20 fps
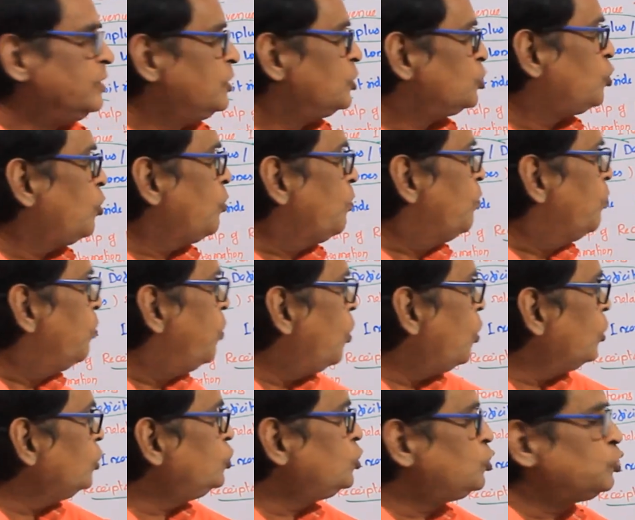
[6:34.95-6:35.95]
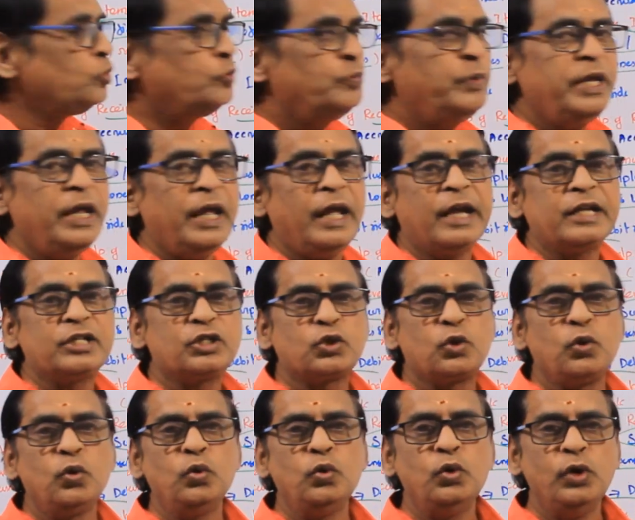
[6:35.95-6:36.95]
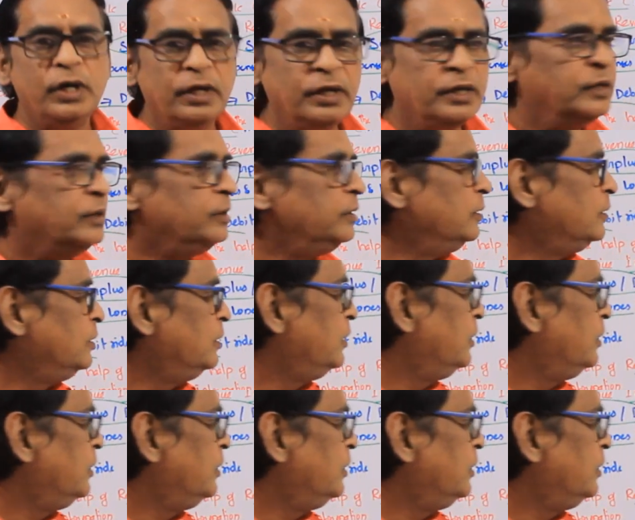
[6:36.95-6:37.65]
So both should be excluded.